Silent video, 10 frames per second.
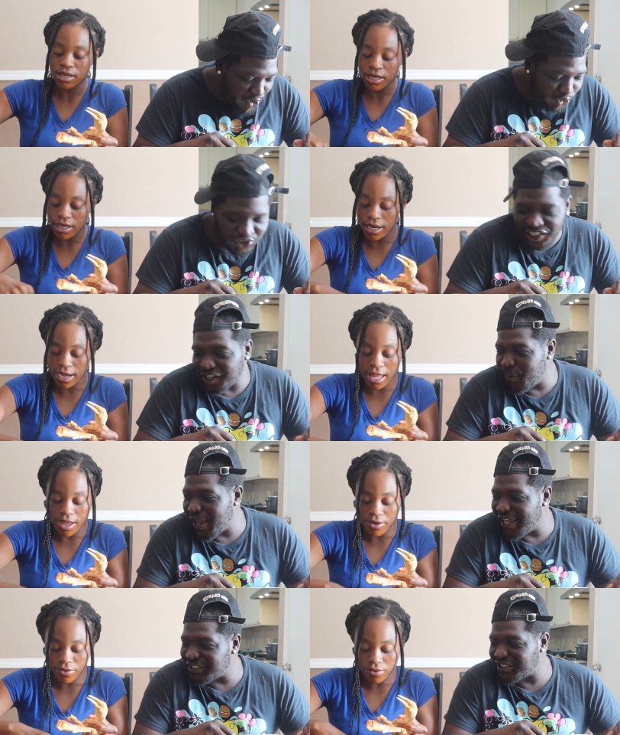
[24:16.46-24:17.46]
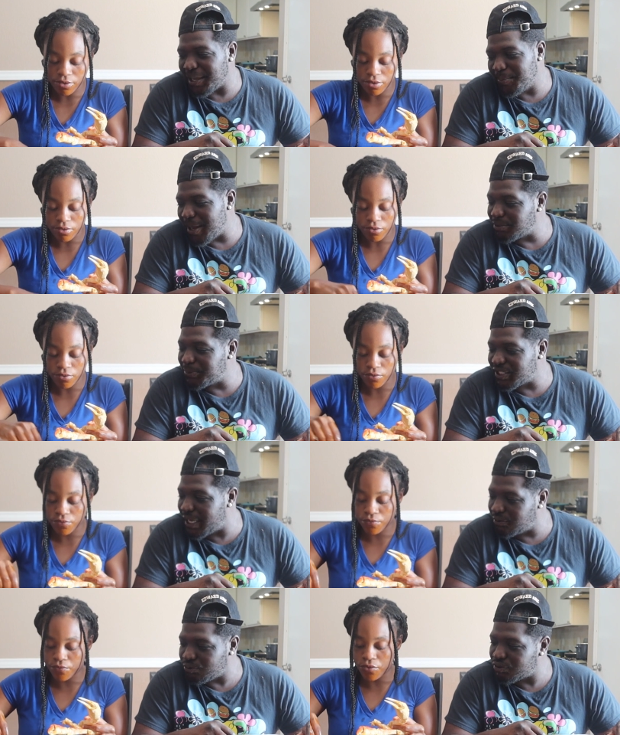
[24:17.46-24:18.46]
Speaker 1: Who said that had, we had the same amount of
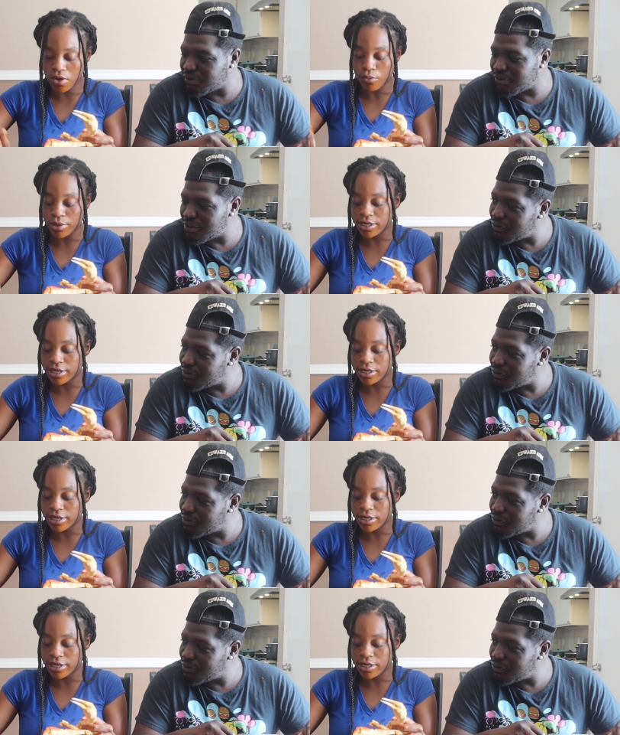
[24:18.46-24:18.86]
potatoes? Well, we